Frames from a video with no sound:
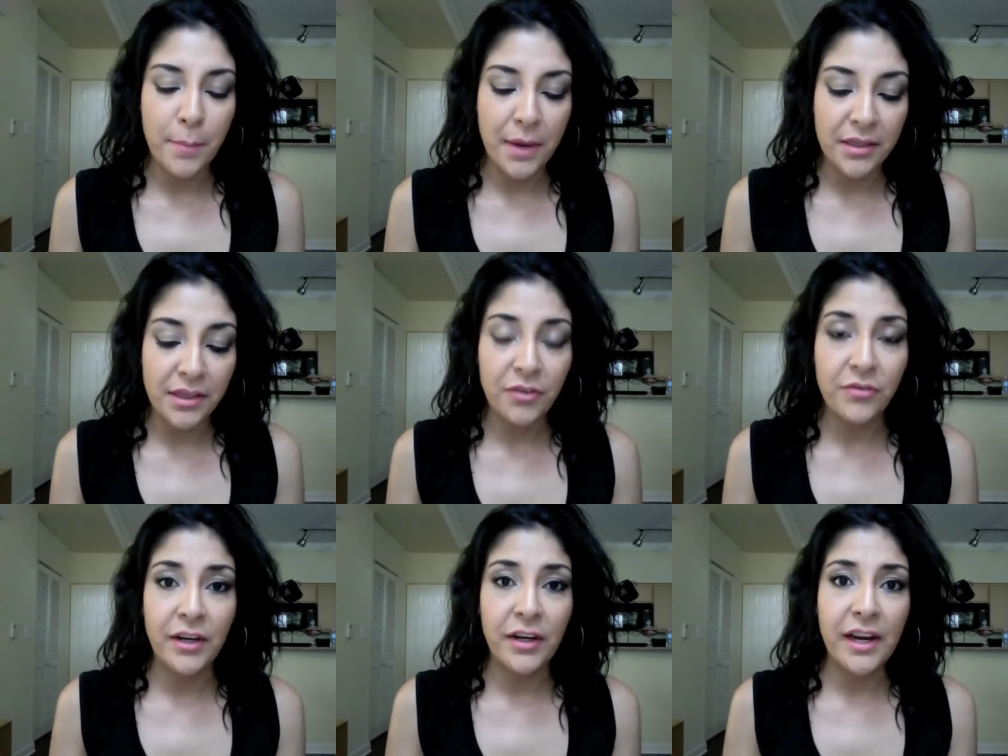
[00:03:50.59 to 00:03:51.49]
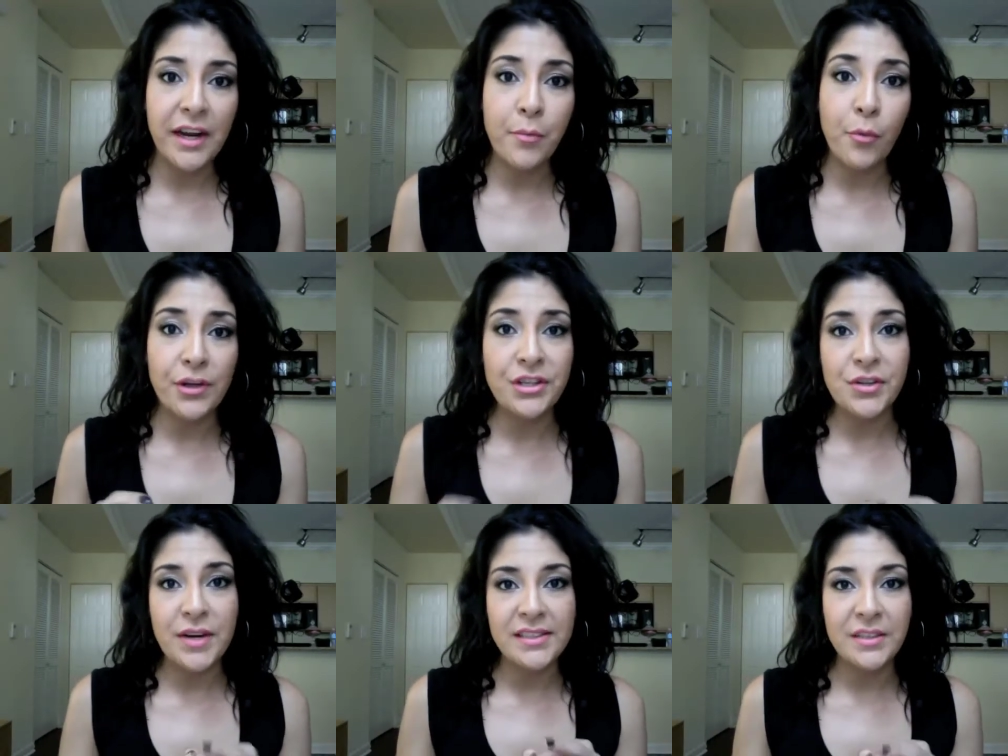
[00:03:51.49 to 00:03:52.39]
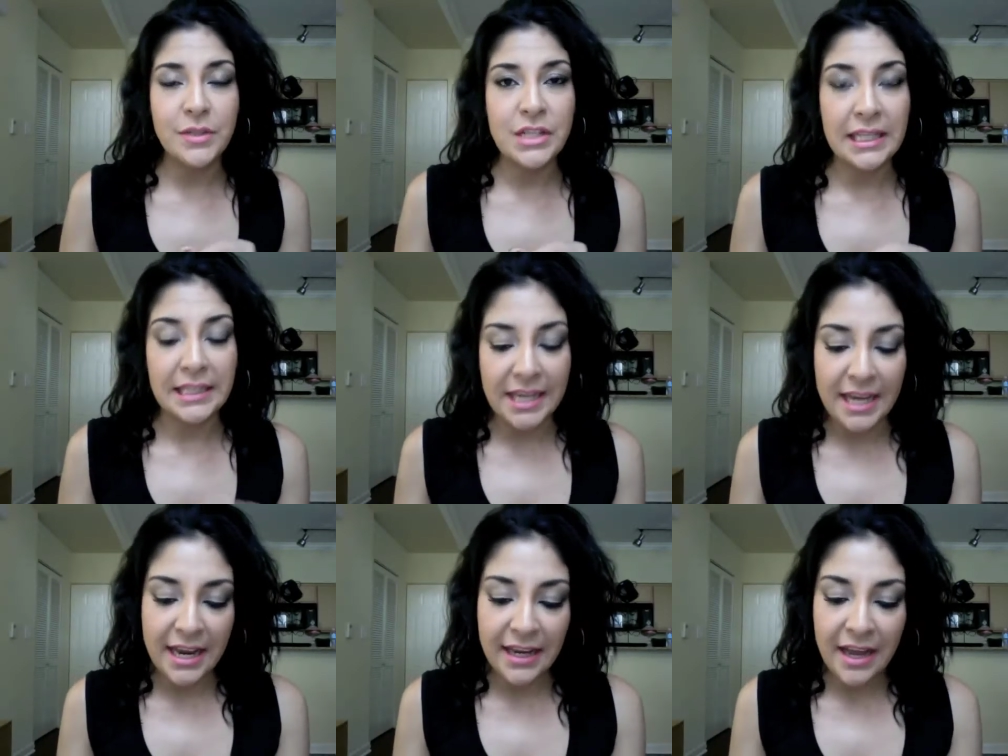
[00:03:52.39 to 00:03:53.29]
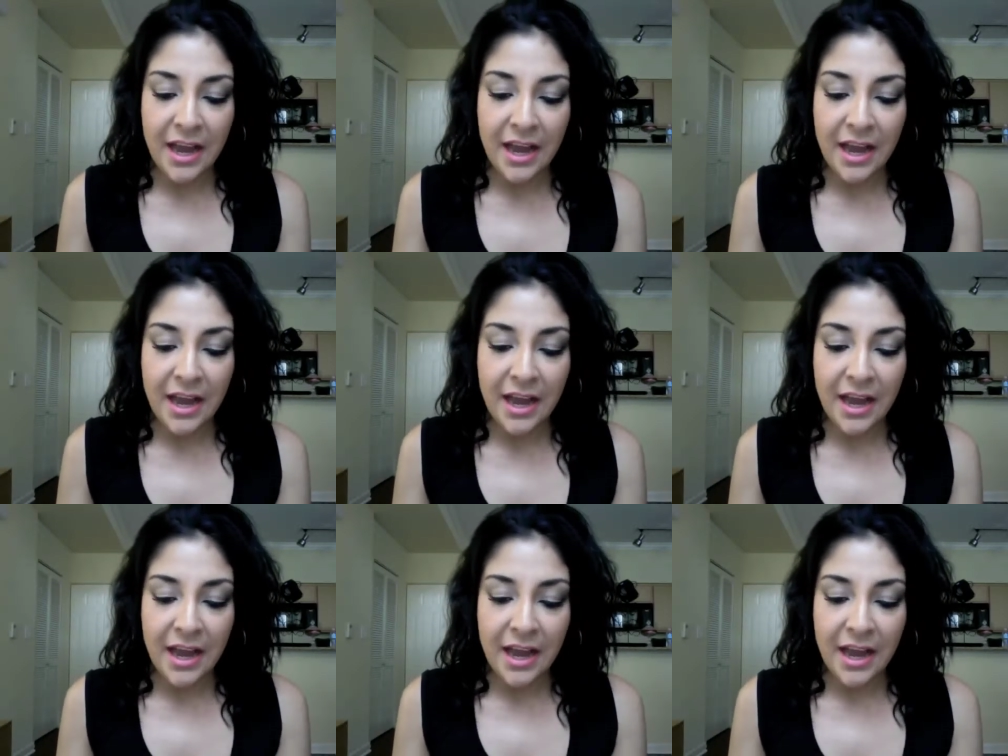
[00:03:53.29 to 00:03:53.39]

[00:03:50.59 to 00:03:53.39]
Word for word: but they're very moisturizing, which I like.